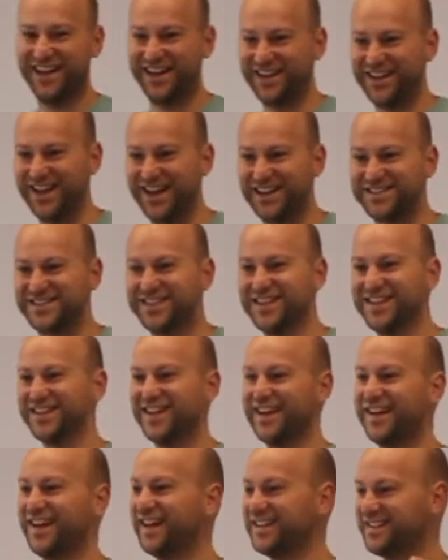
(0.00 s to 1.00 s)
it, led,
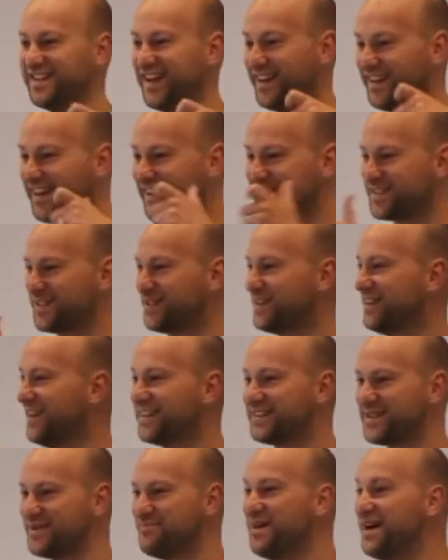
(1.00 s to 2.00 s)
it, led, yeah, it, led to, it
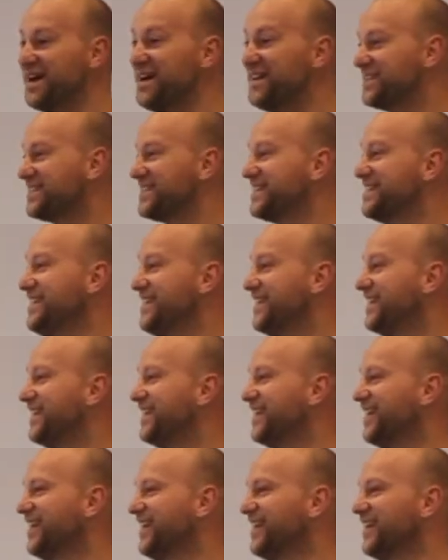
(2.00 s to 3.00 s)
led to murder, didn't
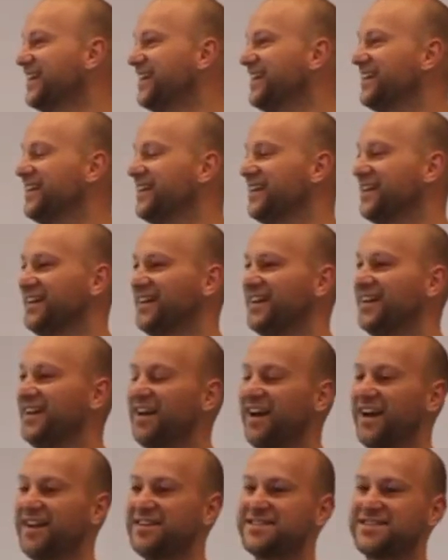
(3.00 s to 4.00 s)
it? Yeah.
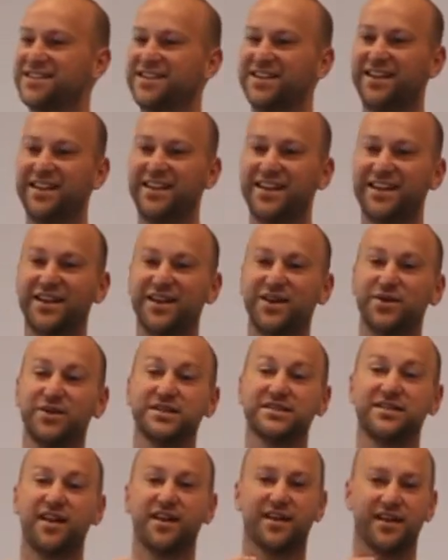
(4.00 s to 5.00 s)
And uh, it, it,
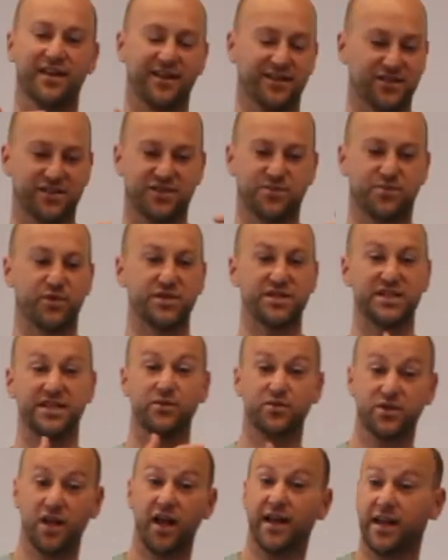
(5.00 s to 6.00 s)
it's like it, was, it
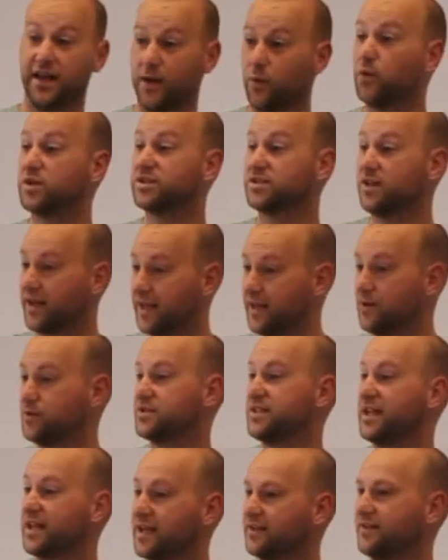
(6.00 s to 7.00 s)
was like it was like he was
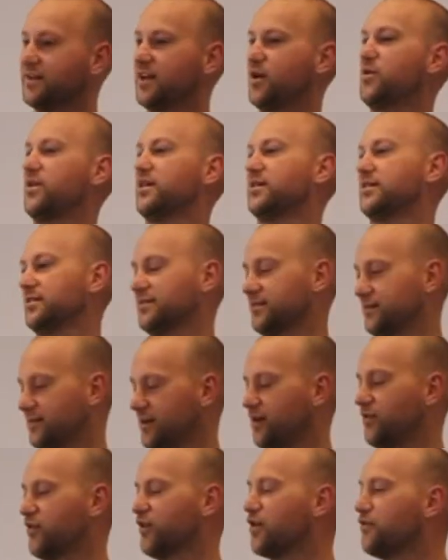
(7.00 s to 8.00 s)
digging, you know, the you
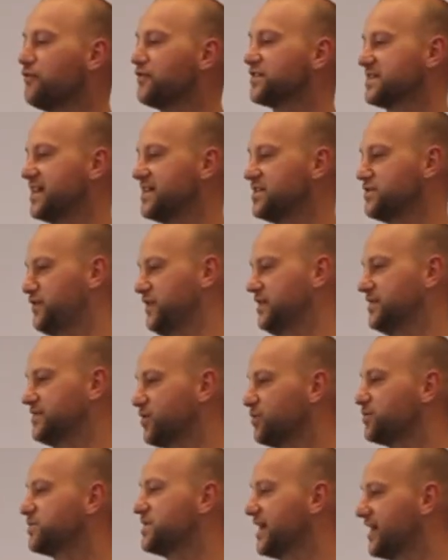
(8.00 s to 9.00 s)
know the conversation thing.
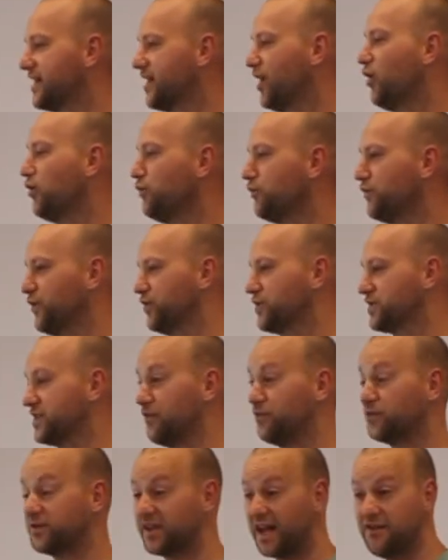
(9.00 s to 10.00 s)
Stop digging a hole for
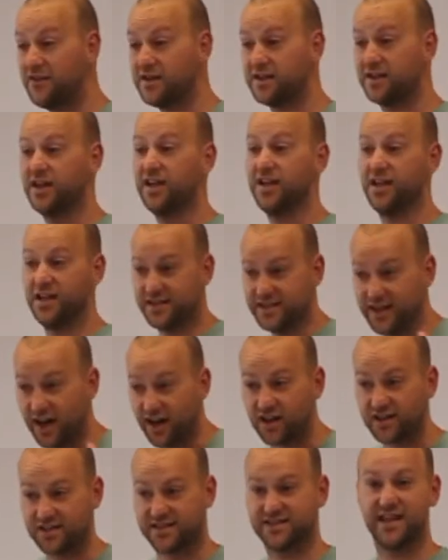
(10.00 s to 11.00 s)
yourself. Well, David
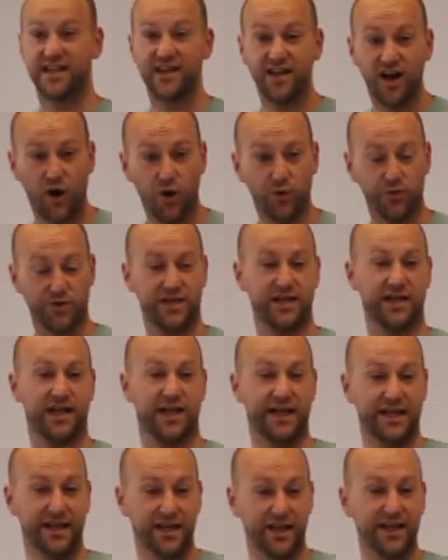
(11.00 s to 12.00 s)
dug a sin hole, didn't
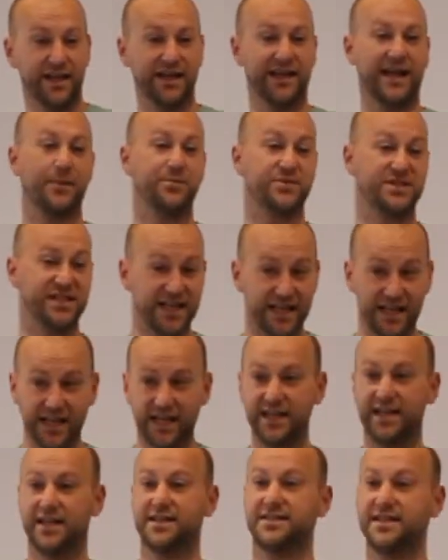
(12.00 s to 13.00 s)
he? And he kept
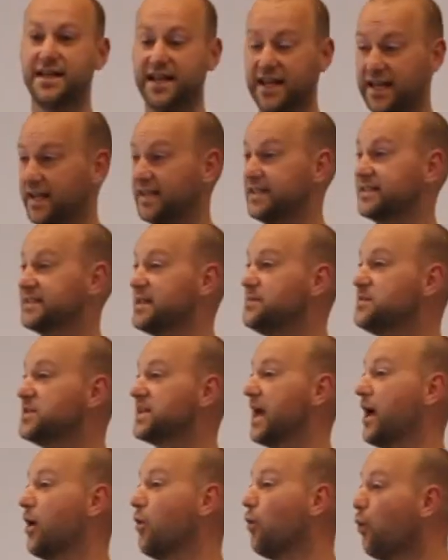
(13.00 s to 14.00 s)
digging and digging. It, it seemed to
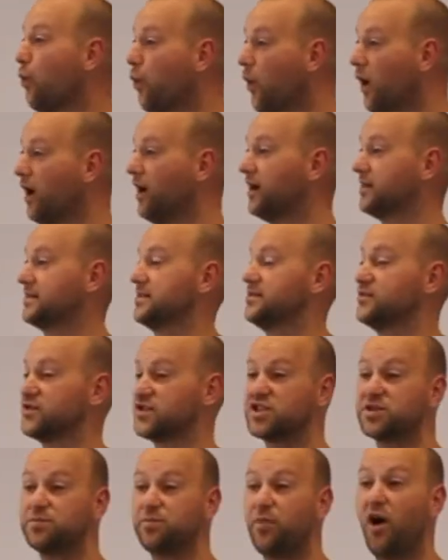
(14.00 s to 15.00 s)
get worse and
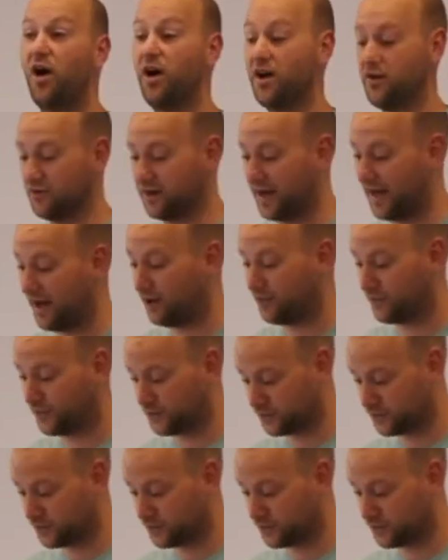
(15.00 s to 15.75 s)
spiral out of